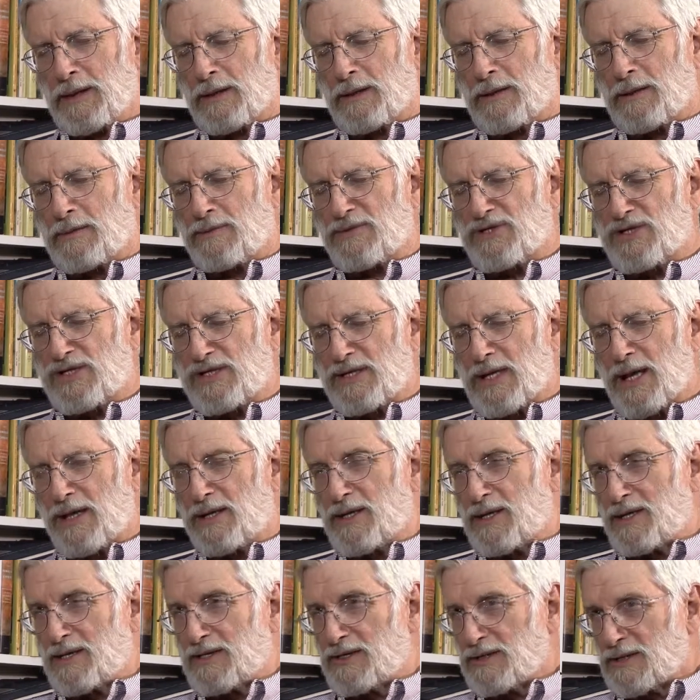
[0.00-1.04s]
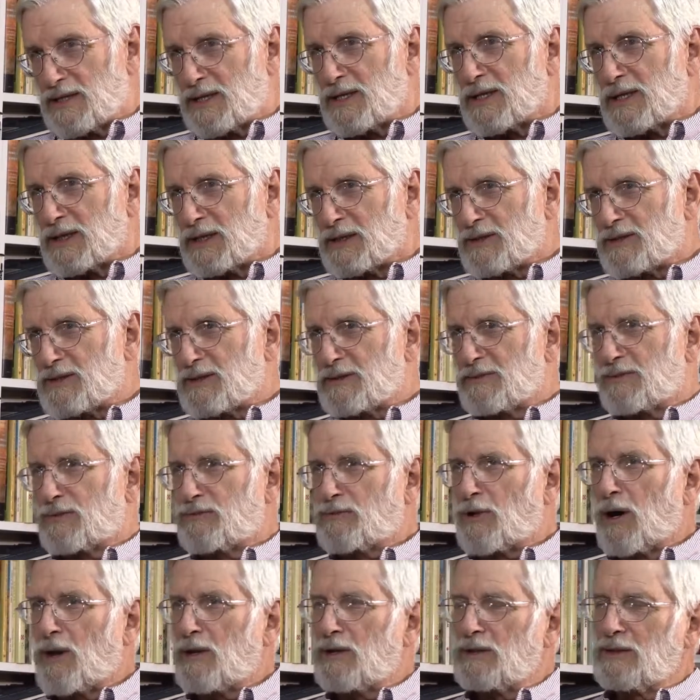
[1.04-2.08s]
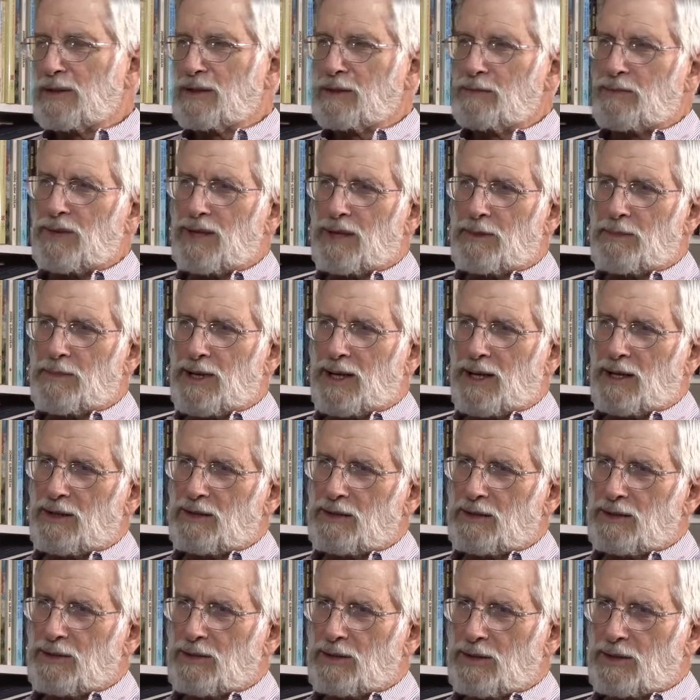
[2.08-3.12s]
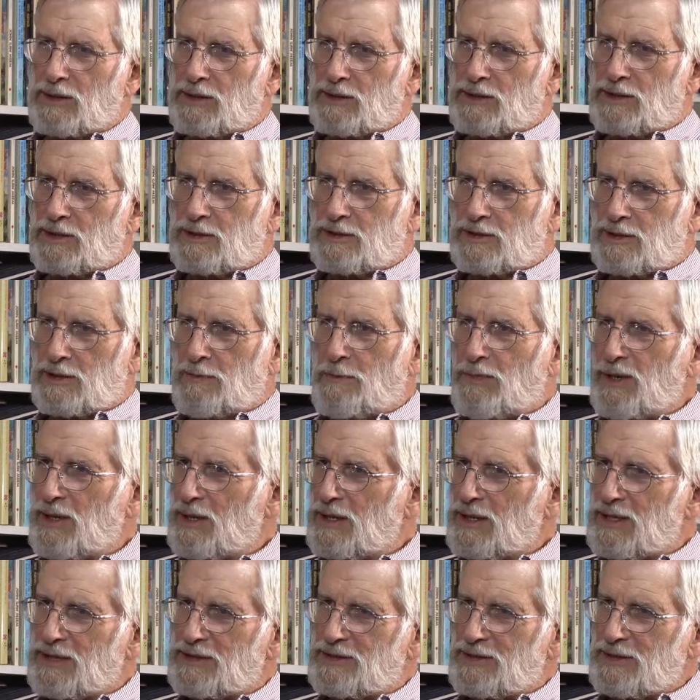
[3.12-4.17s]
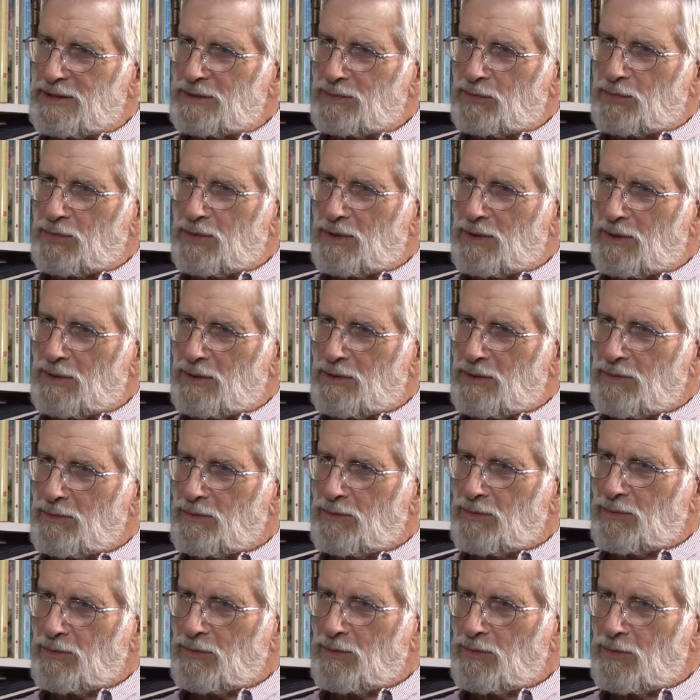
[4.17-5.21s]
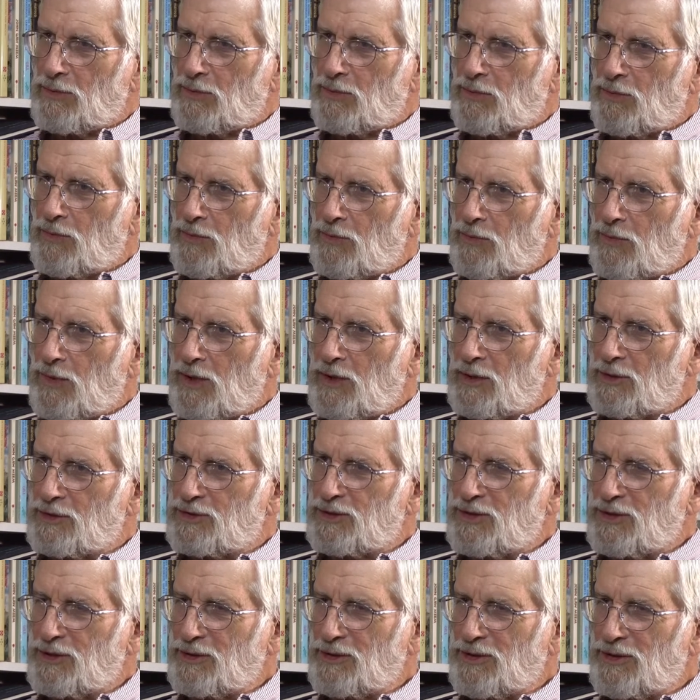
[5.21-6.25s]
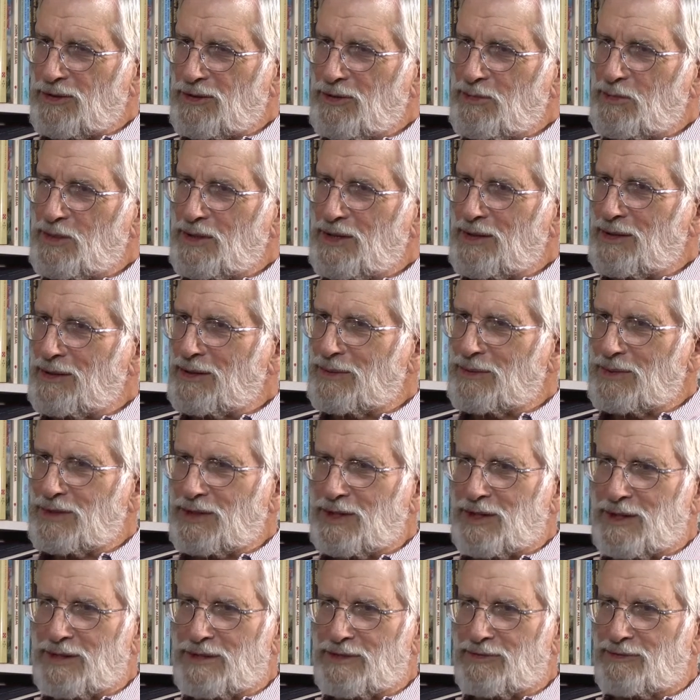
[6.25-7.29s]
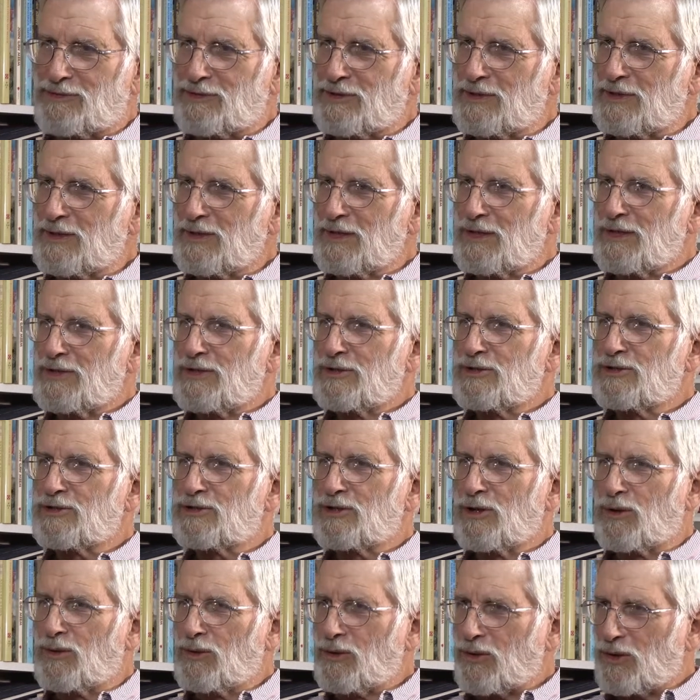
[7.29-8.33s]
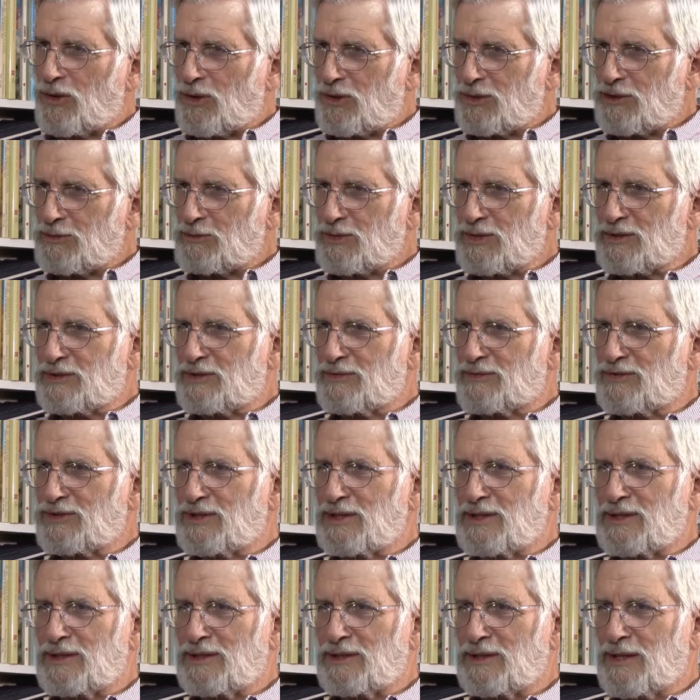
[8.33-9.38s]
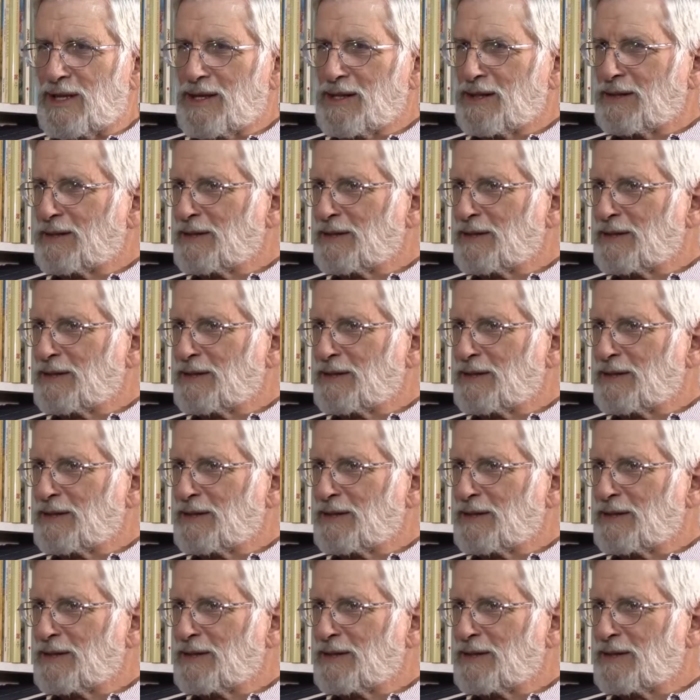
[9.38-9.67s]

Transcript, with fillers: of, studies and things, and talk a little bit about your experiences with real children. You've been dealing with kids for so long; you must have seen